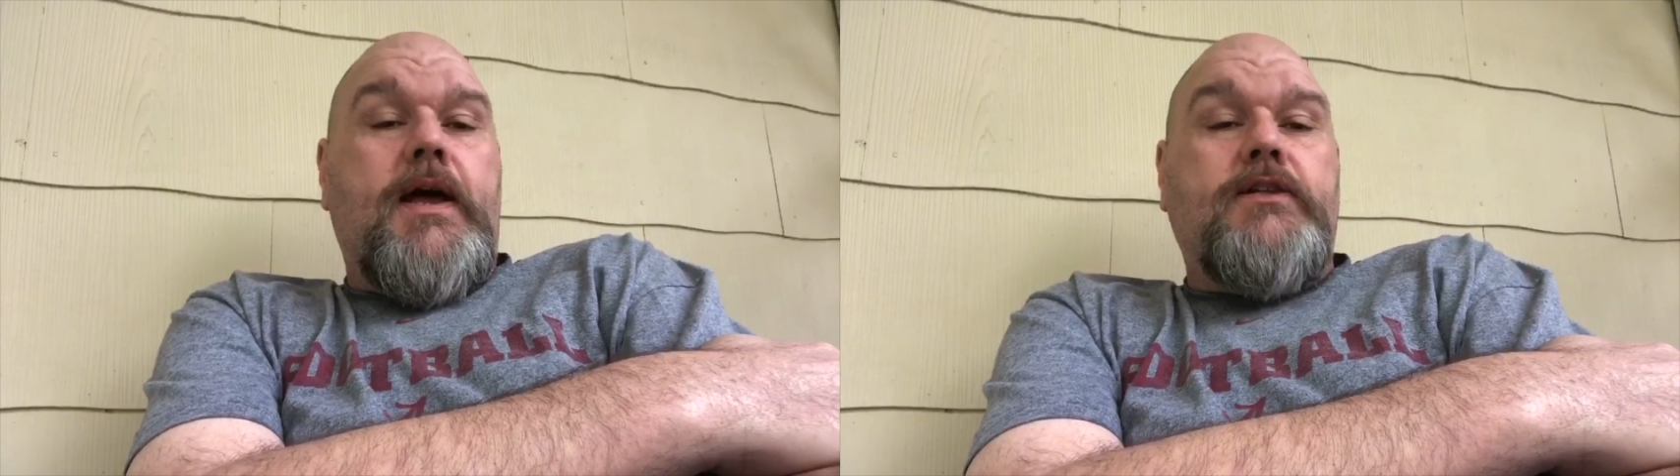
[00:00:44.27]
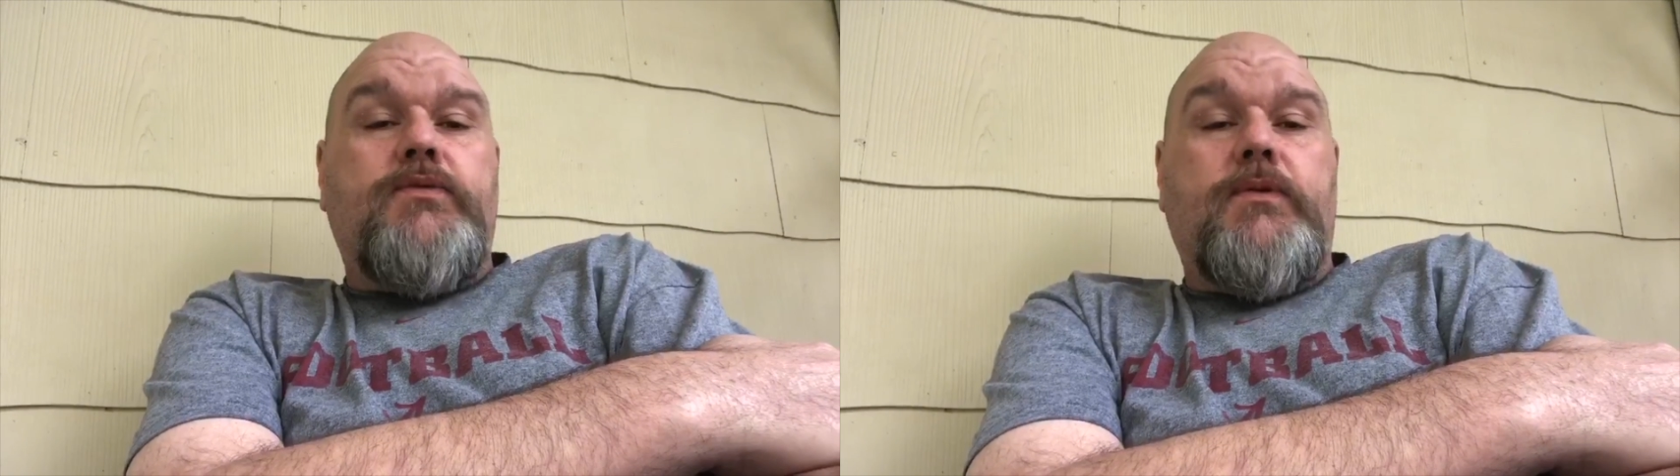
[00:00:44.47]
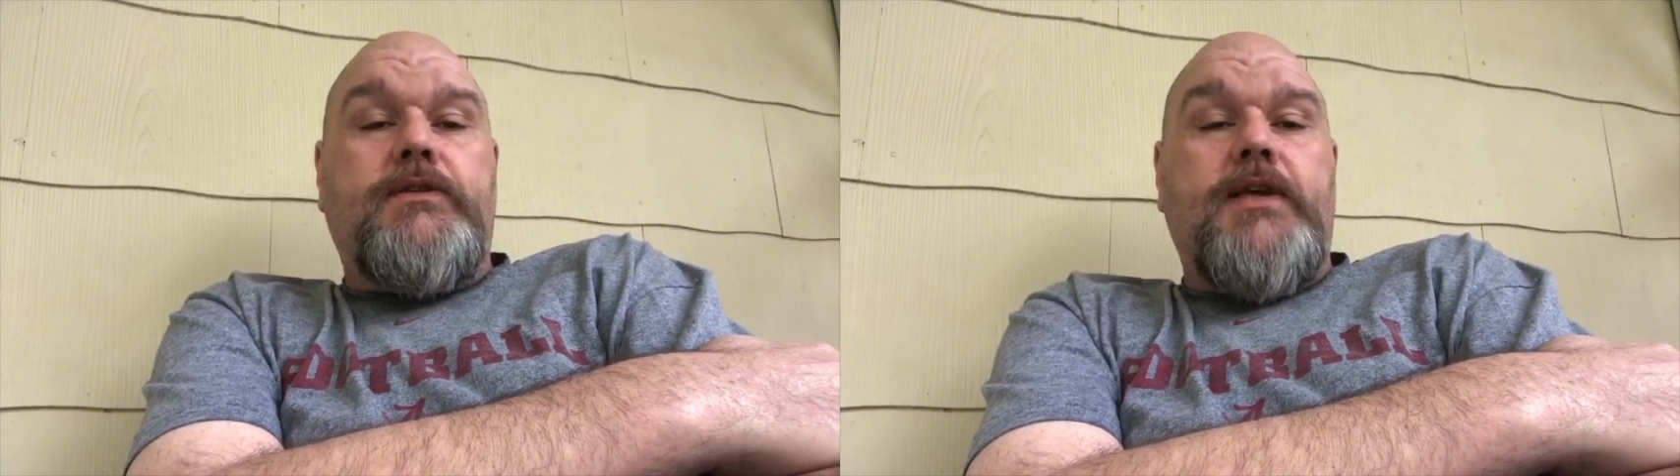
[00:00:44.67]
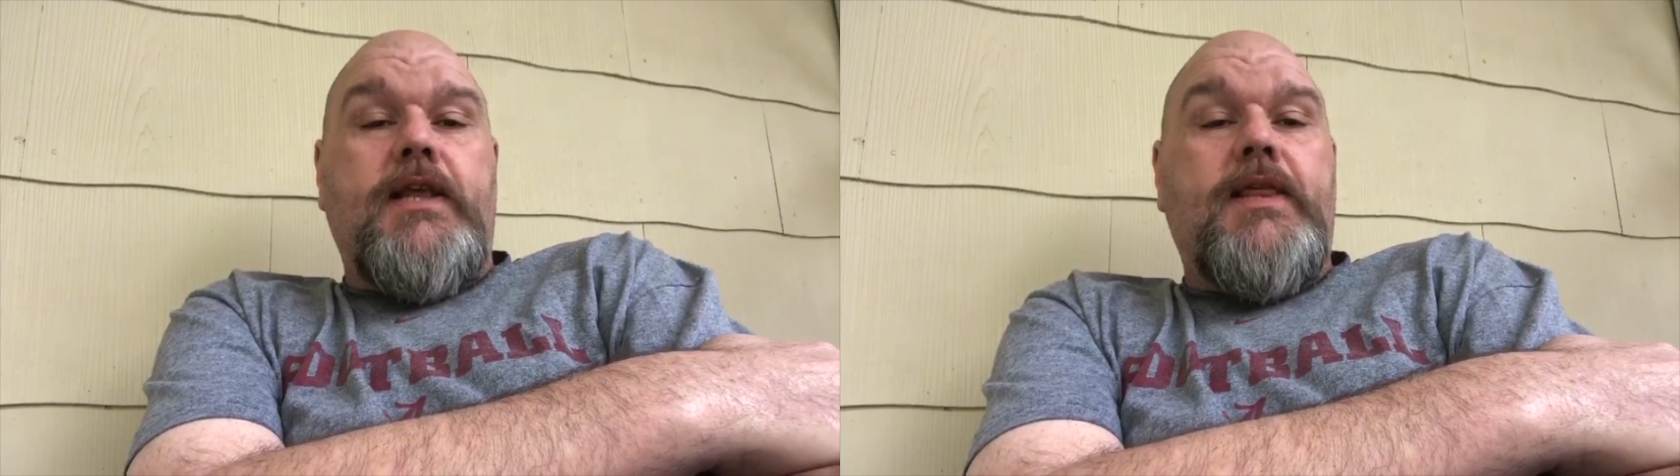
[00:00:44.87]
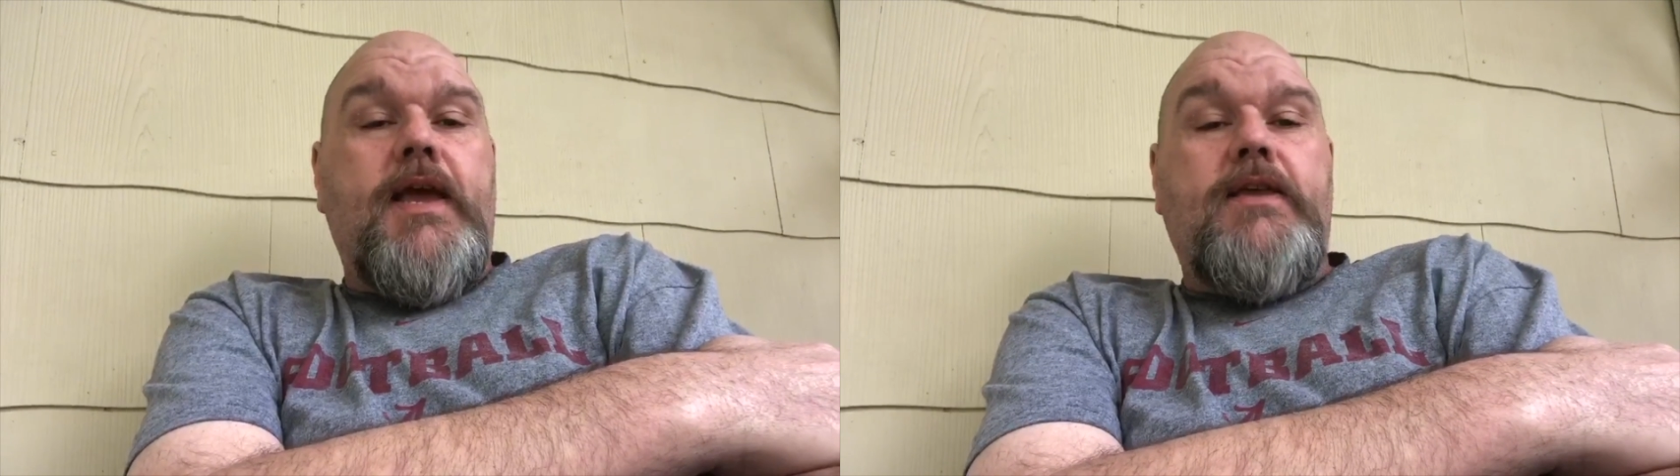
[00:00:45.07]
I just want to say
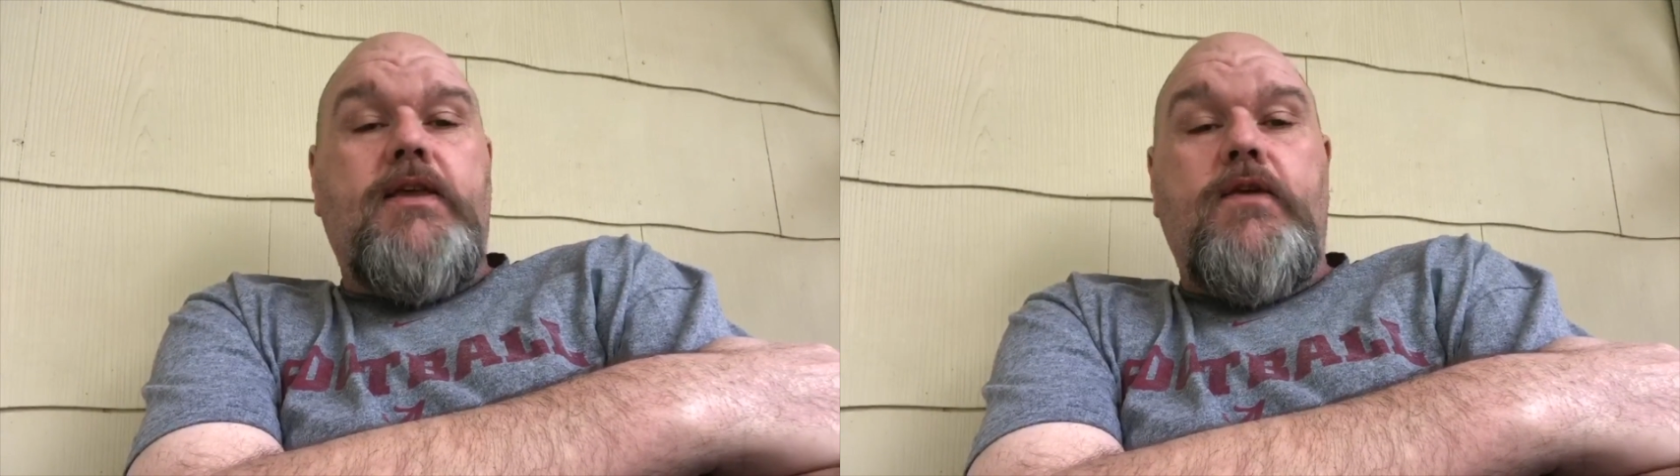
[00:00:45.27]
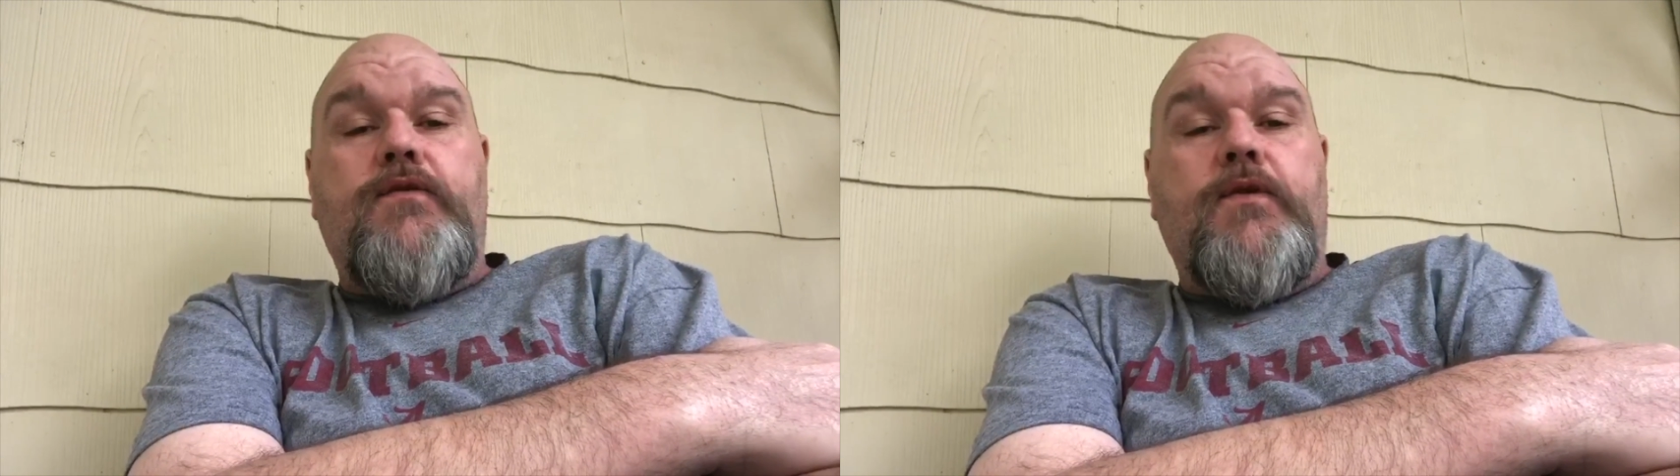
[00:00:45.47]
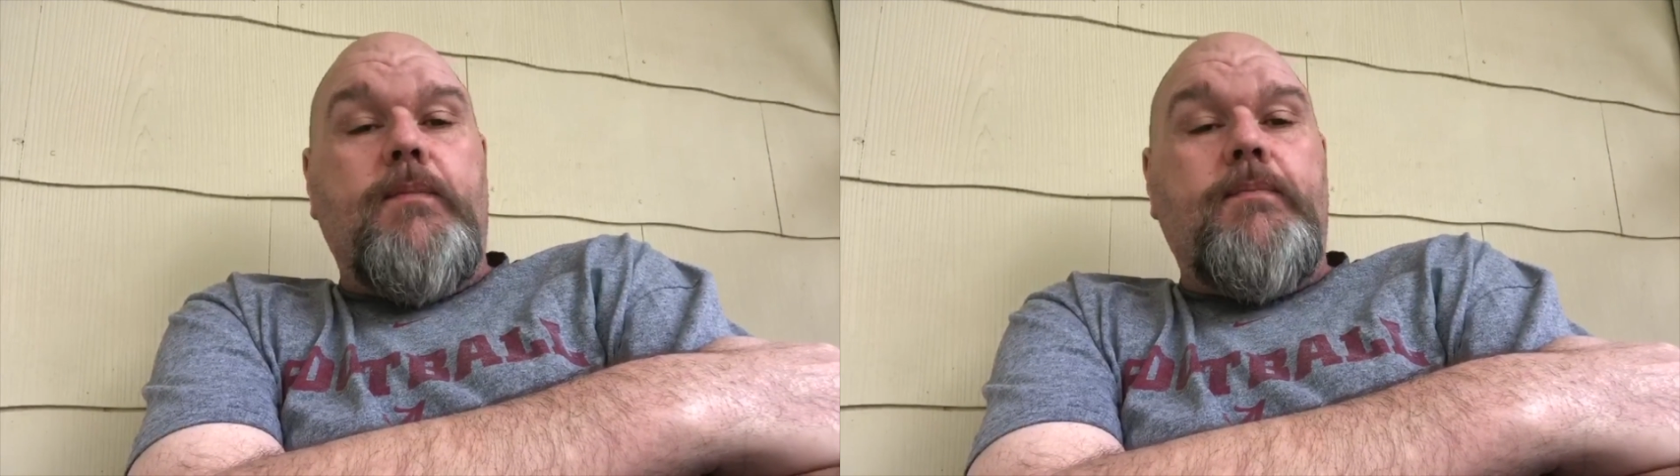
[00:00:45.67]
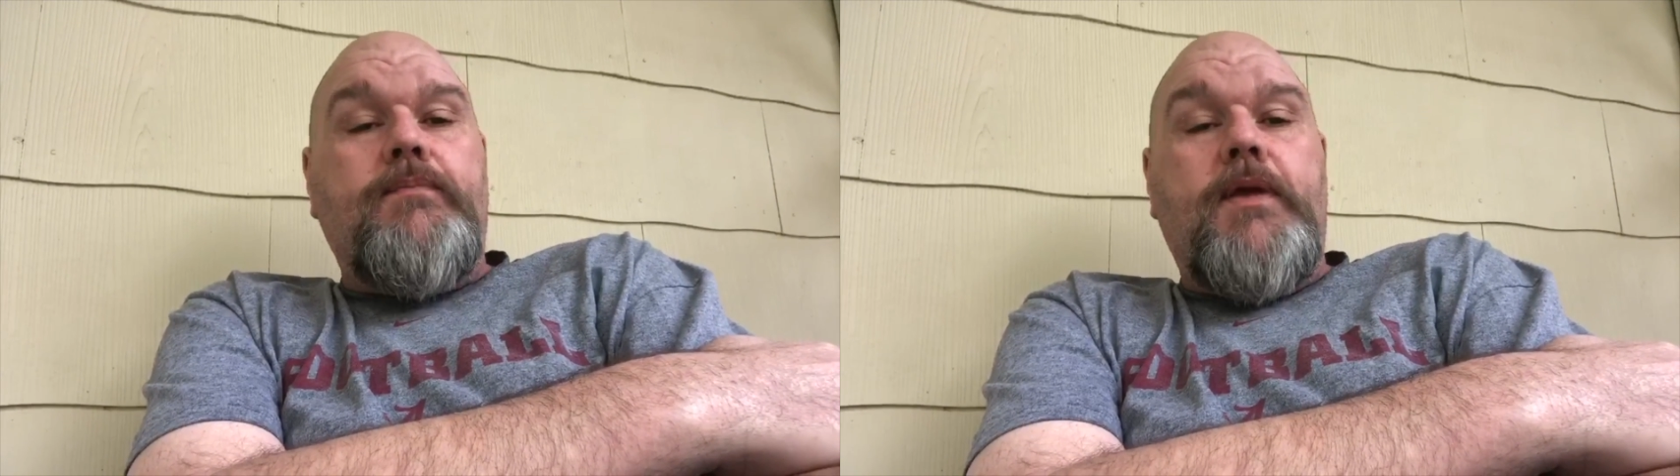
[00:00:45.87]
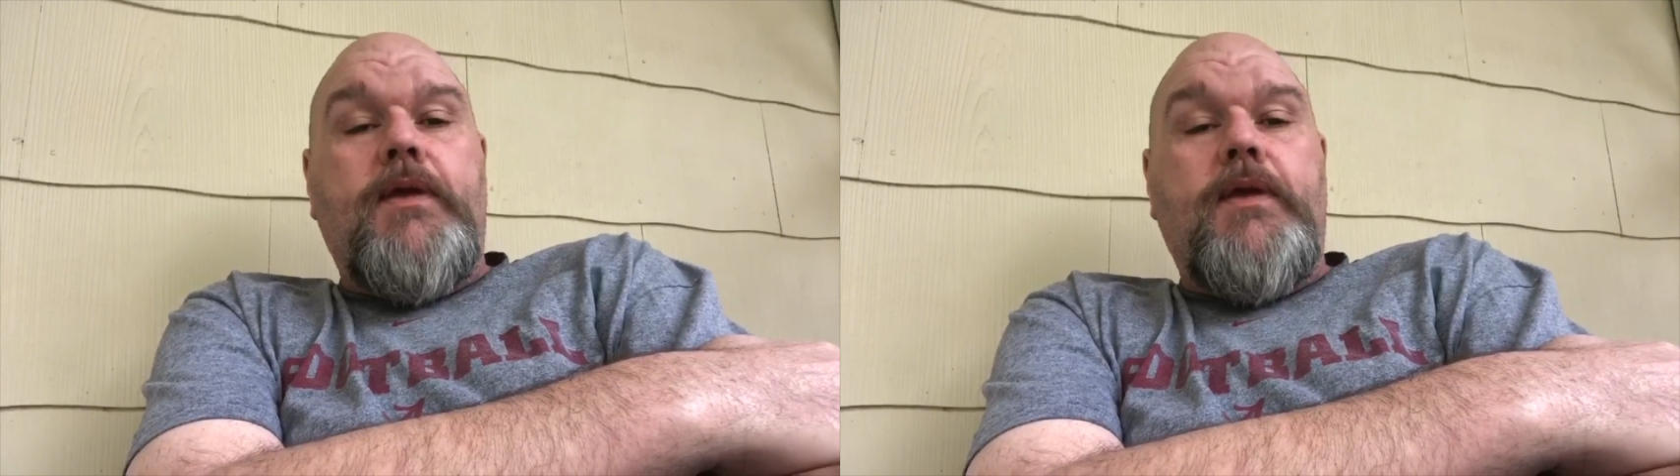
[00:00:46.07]
thank you from